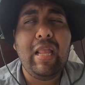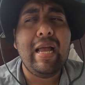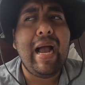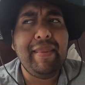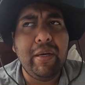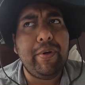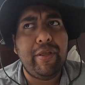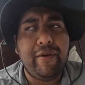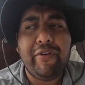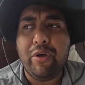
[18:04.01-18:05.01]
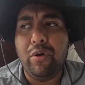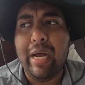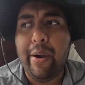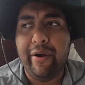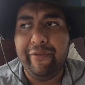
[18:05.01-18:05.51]
I think we were there for the whole
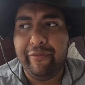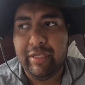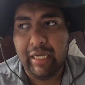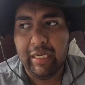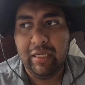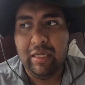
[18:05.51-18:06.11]
hour and 15.